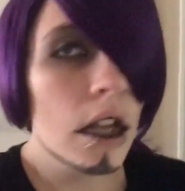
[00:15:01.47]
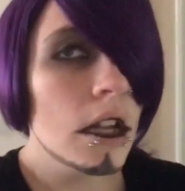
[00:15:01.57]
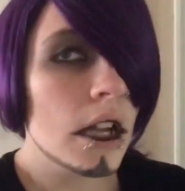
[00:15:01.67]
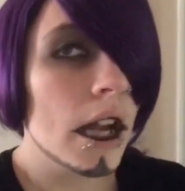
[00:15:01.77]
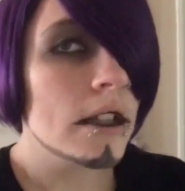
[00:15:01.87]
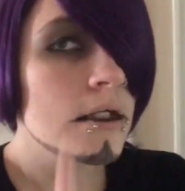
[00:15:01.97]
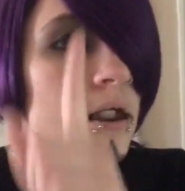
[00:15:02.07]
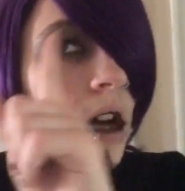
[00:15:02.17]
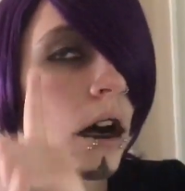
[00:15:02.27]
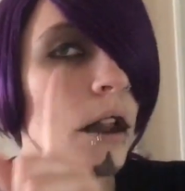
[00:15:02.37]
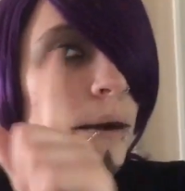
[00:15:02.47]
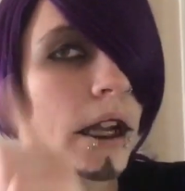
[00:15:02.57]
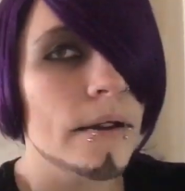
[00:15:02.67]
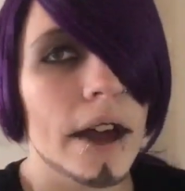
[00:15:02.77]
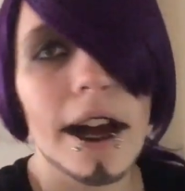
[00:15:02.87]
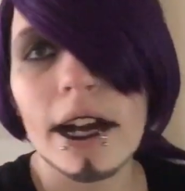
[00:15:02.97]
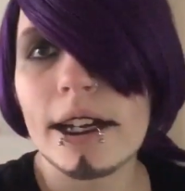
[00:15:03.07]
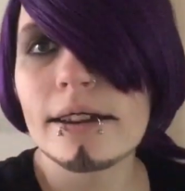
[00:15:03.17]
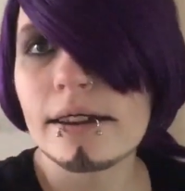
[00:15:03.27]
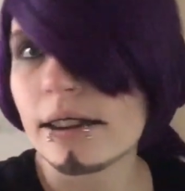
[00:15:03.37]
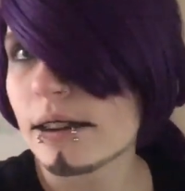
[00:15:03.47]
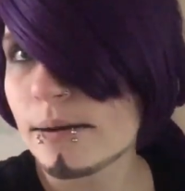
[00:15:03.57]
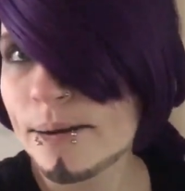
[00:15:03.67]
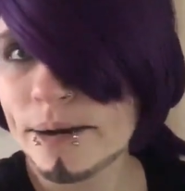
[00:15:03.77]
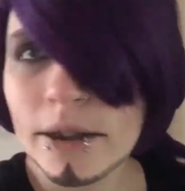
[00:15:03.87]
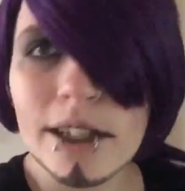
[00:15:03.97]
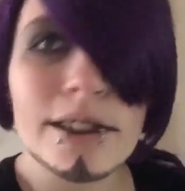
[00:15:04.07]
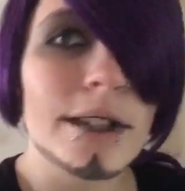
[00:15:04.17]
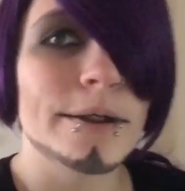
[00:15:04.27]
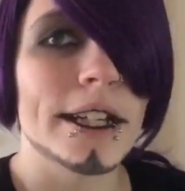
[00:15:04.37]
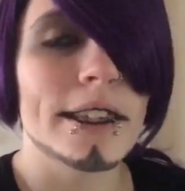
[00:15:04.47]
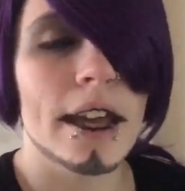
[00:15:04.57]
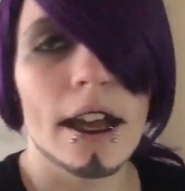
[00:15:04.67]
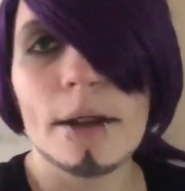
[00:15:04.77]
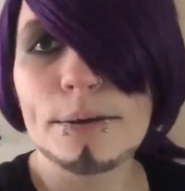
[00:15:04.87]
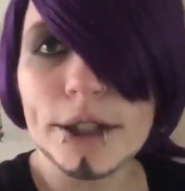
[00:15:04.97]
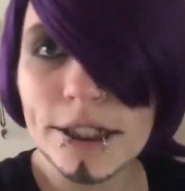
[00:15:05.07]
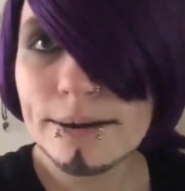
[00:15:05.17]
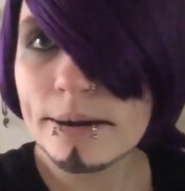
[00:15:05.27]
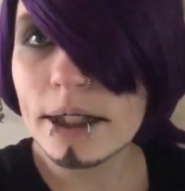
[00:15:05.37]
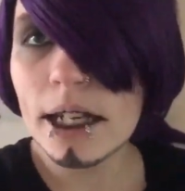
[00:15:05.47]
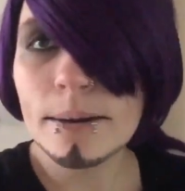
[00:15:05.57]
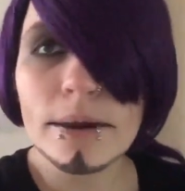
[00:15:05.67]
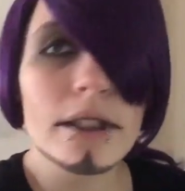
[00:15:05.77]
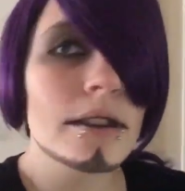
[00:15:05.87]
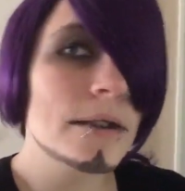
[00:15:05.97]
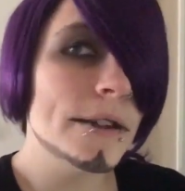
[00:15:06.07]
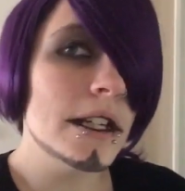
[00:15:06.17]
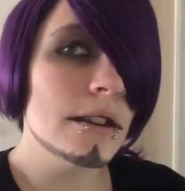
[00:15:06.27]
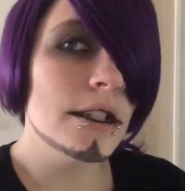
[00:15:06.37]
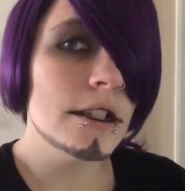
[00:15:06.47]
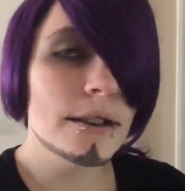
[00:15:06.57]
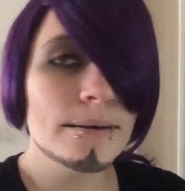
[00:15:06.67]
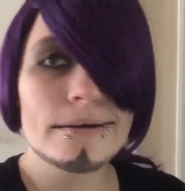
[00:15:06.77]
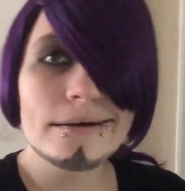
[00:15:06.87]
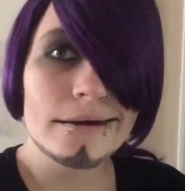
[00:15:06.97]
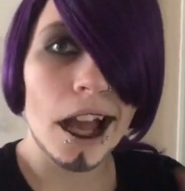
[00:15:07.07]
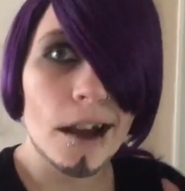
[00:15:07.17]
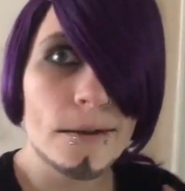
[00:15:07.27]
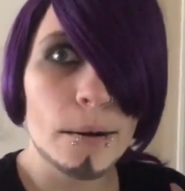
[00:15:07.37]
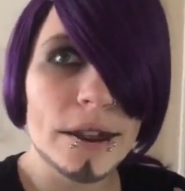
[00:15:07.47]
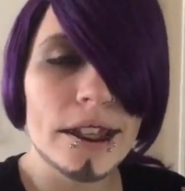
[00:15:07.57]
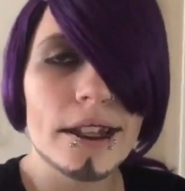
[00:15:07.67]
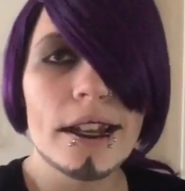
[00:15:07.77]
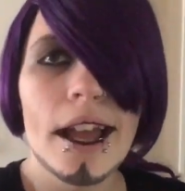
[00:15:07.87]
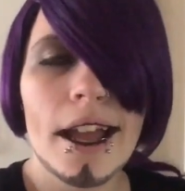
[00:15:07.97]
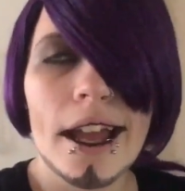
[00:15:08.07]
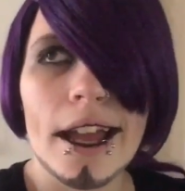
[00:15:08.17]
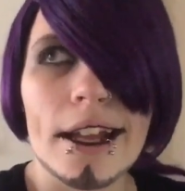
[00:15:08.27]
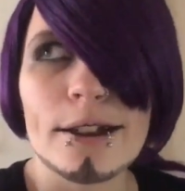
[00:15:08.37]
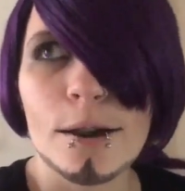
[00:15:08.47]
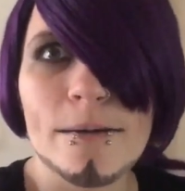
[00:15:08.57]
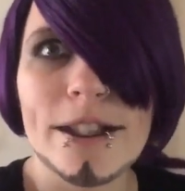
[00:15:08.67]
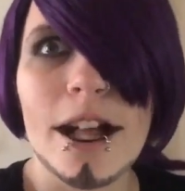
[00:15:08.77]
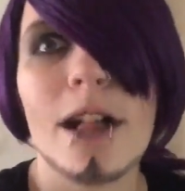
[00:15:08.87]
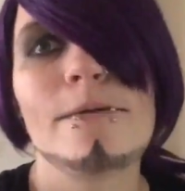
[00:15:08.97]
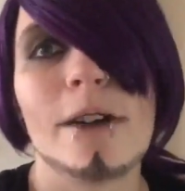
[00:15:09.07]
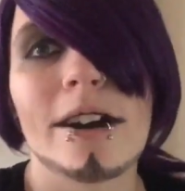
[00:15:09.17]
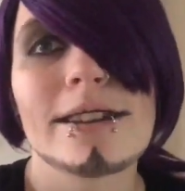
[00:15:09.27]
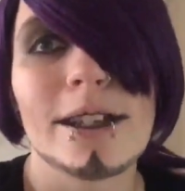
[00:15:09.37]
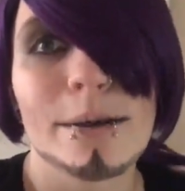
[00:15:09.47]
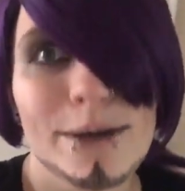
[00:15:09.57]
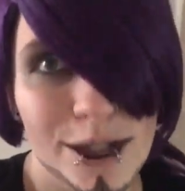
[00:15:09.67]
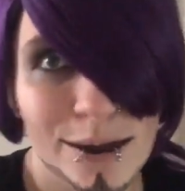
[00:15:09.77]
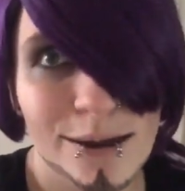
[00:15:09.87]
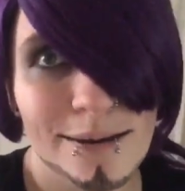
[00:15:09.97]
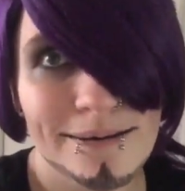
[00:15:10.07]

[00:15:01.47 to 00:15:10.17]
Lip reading: kind of see the hollowing of the eyes and stuff like that. But yeah, this is the final look. Have fun with it, and hopefully I'll have Foxy up soon.